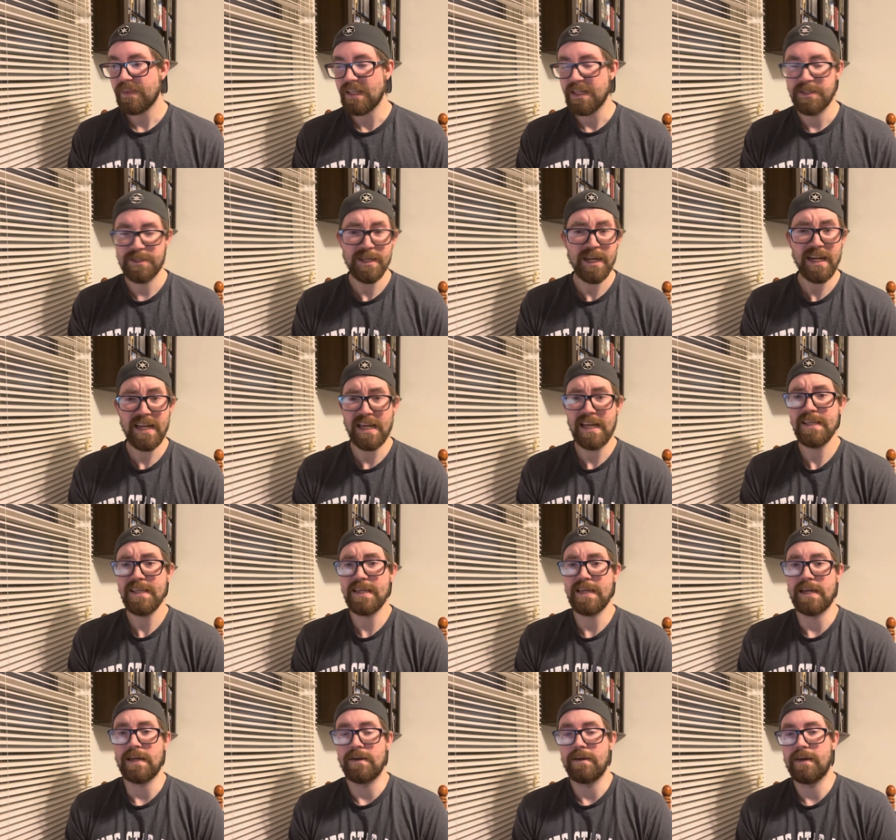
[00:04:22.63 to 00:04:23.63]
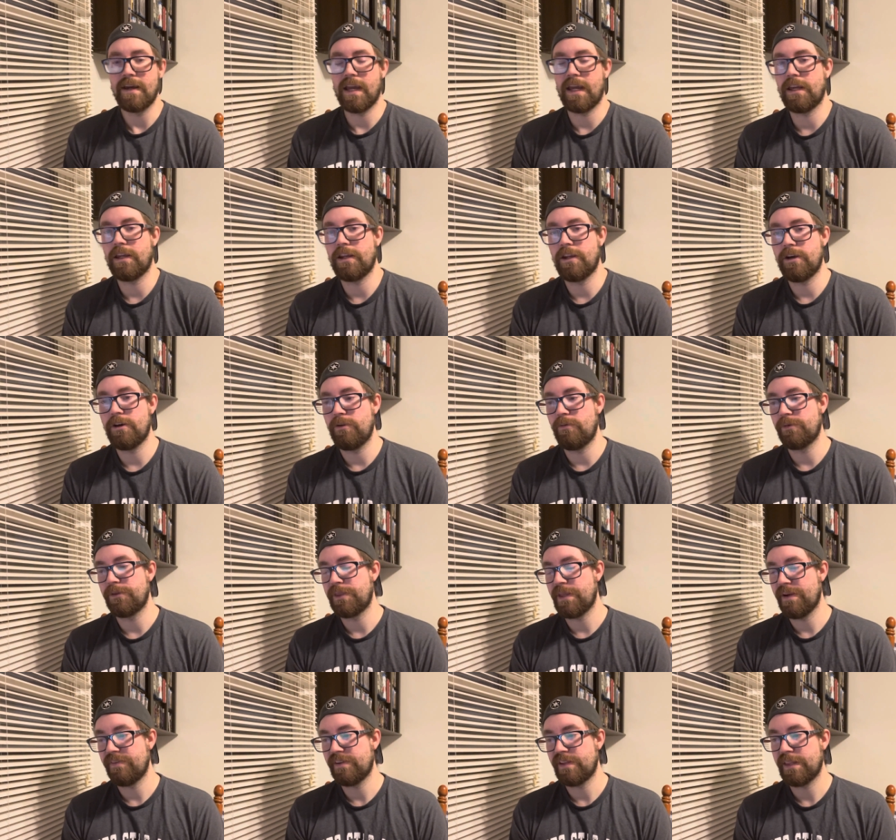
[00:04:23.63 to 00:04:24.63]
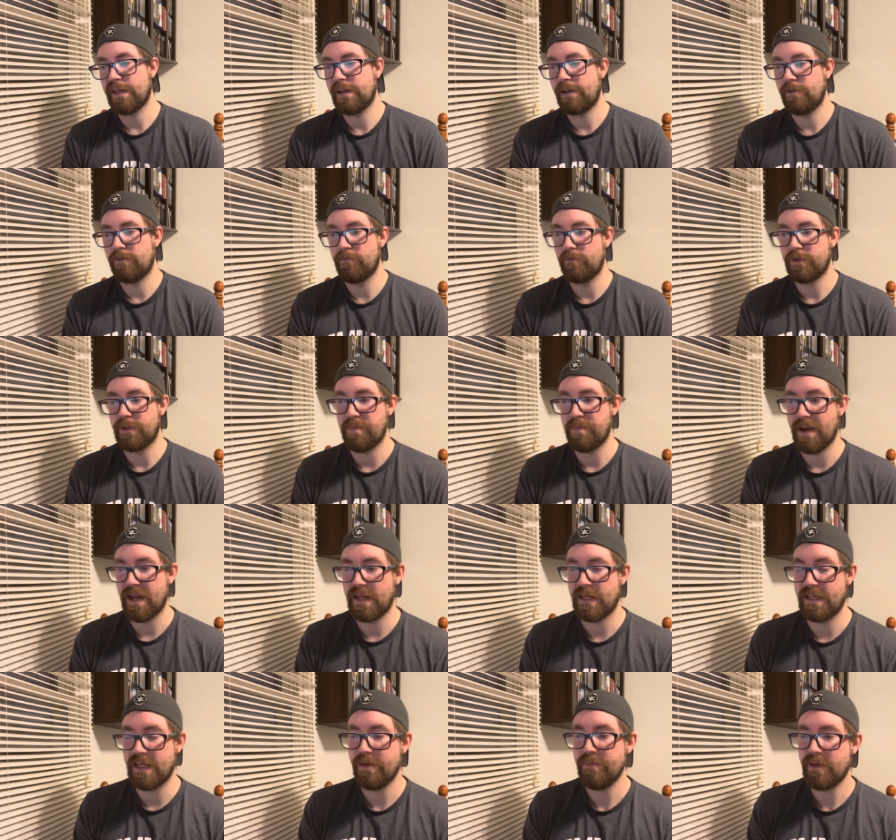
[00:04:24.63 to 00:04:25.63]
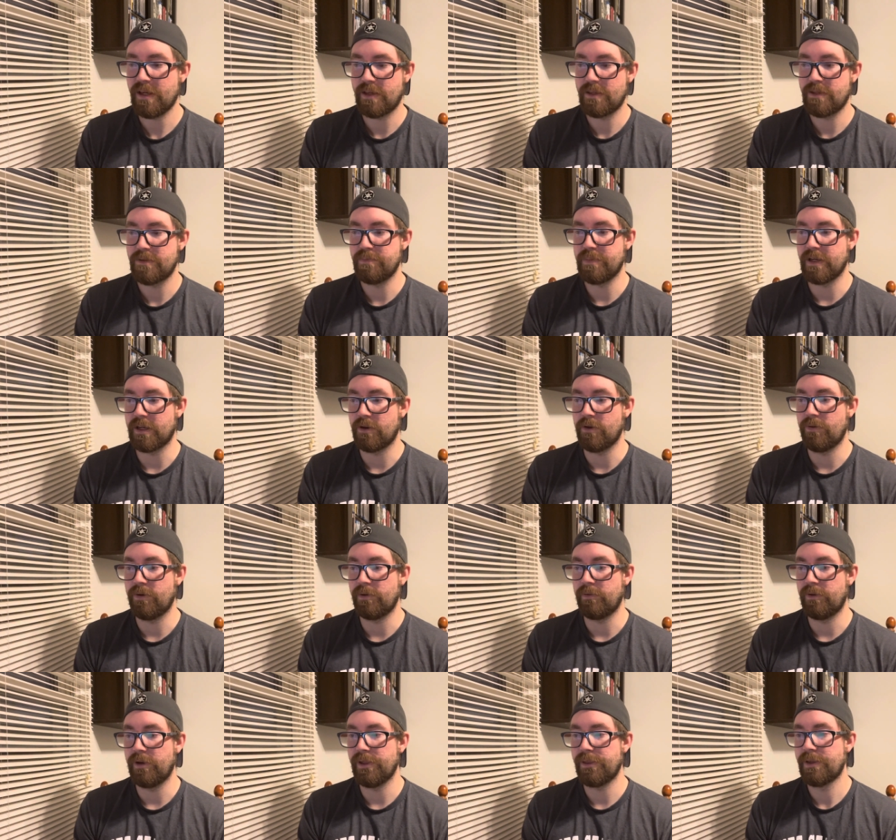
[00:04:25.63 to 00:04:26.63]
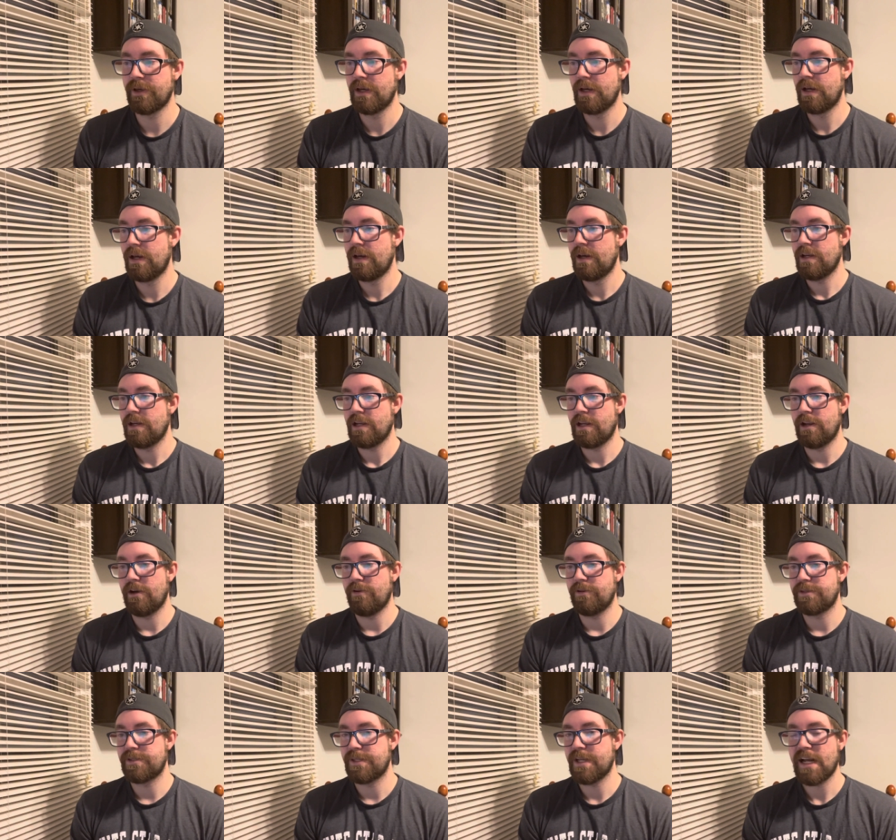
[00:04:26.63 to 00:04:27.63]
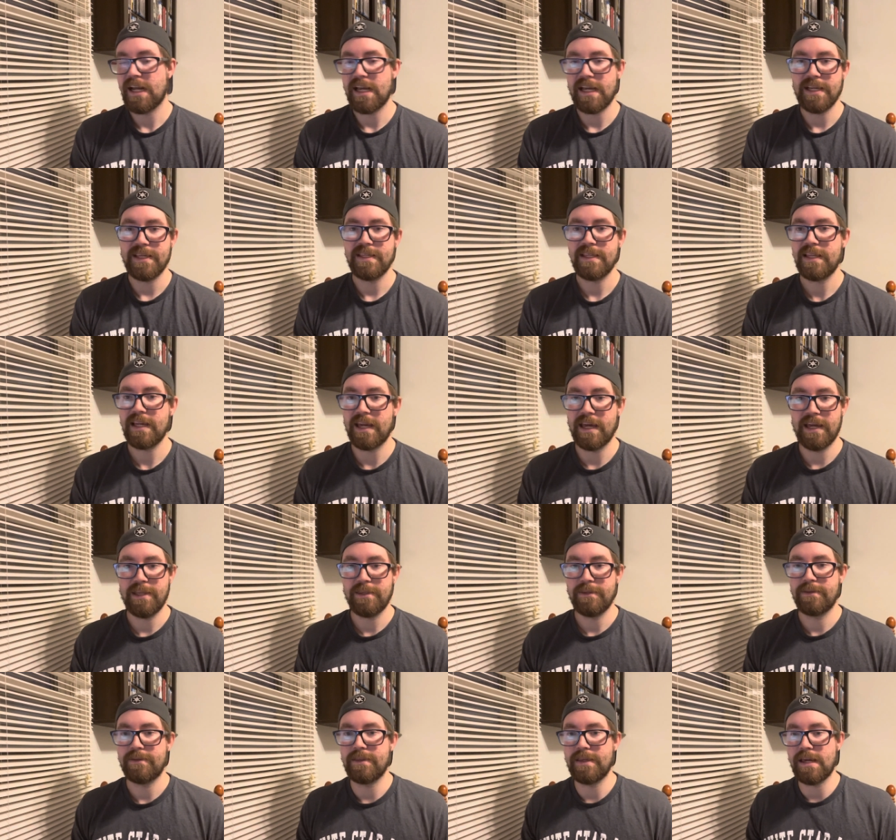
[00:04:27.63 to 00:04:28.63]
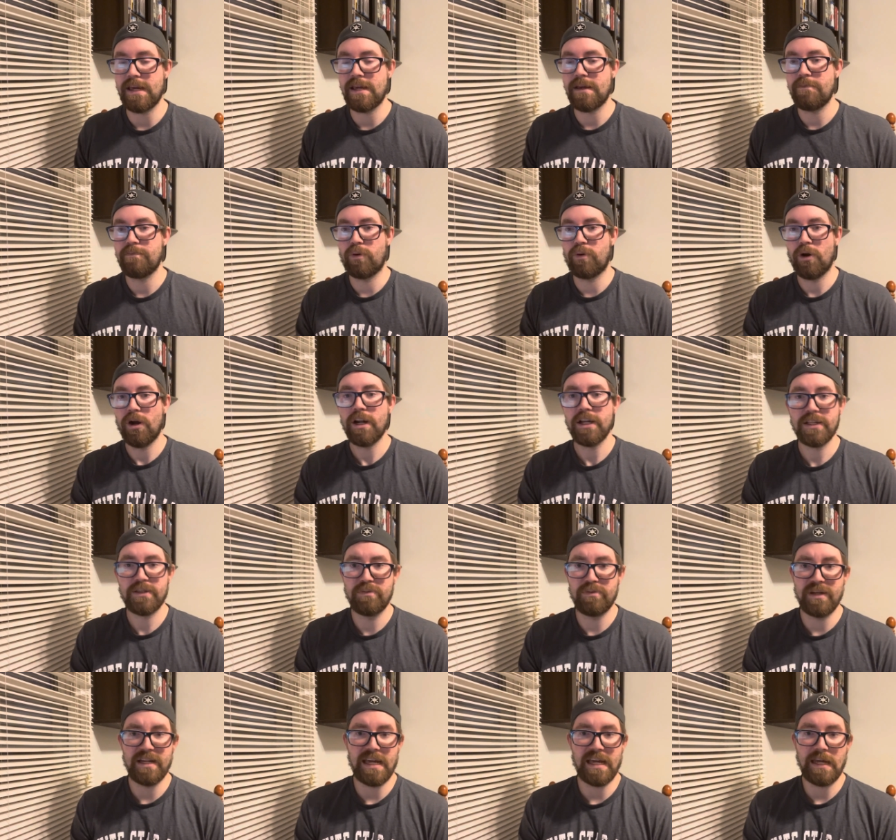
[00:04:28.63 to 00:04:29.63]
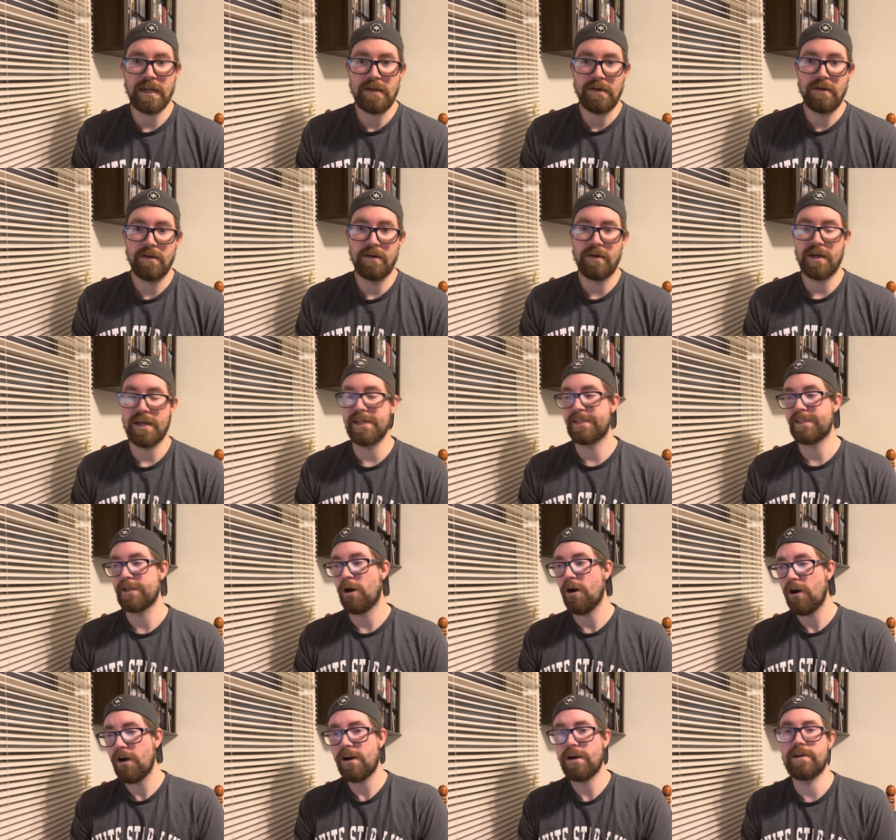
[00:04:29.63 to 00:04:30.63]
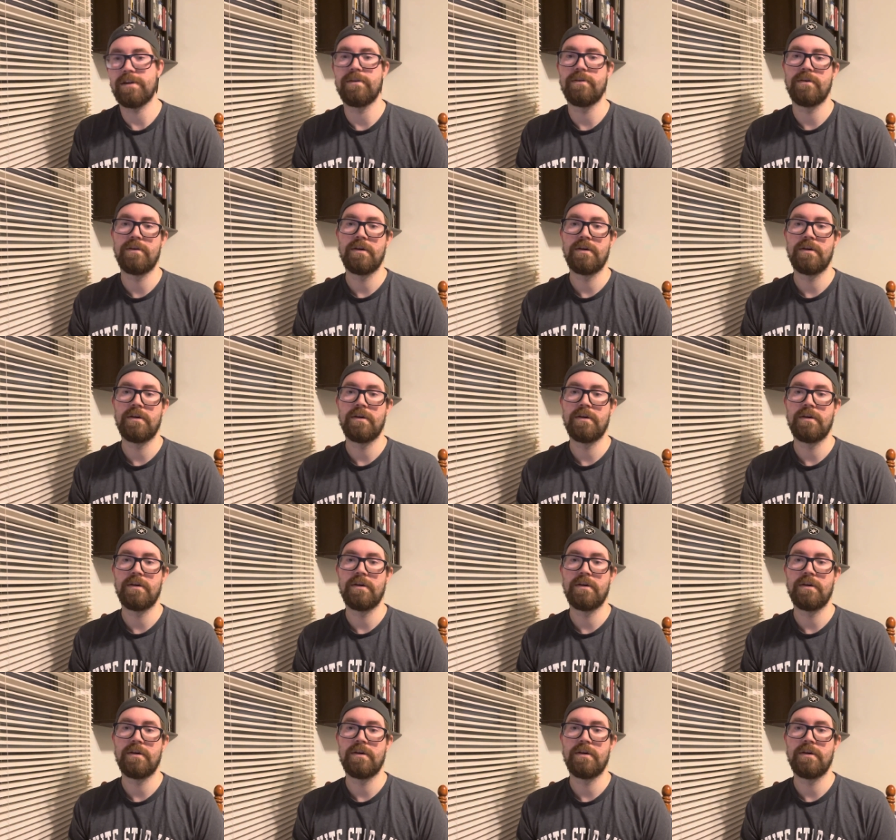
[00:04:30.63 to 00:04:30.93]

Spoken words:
not easy. And with everything the pandemic's been going with, it's not easy to get the products we need. It's hard.